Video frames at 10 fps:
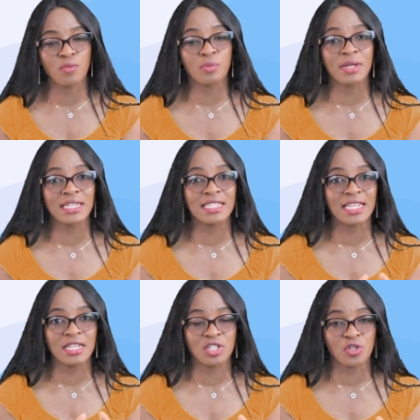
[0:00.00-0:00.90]
It will make it
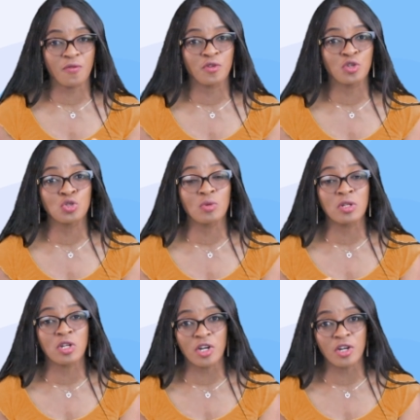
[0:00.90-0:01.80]
easier for you to
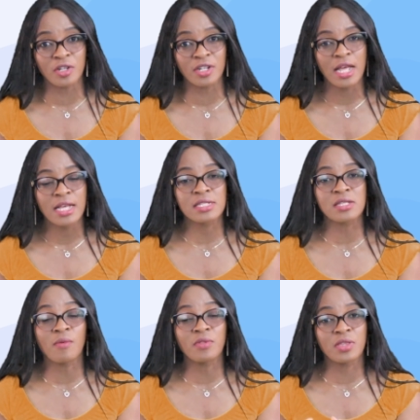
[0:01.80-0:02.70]
learn
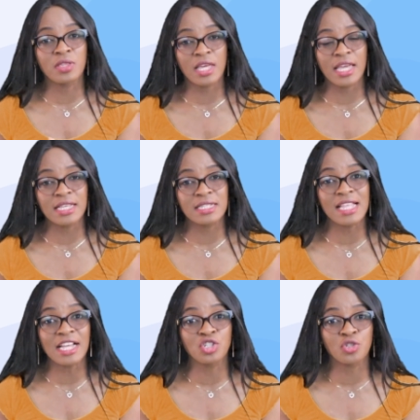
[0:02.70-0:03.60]
some of the things
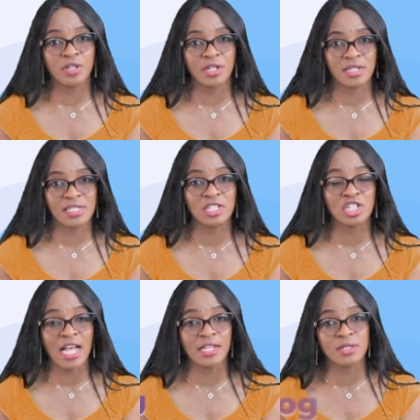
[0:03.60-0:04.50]
that triggers the
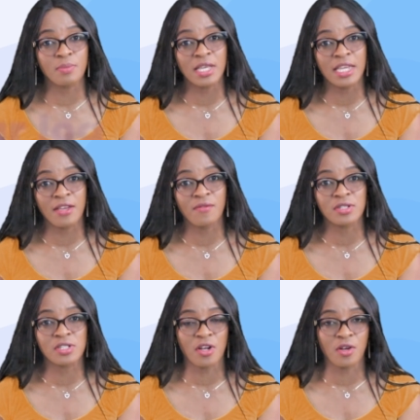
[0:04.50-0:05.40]
child to behave
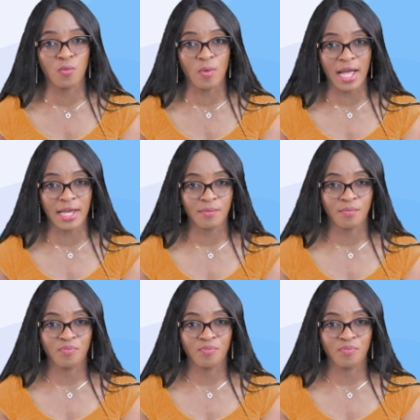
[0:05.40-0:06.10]
a certain way.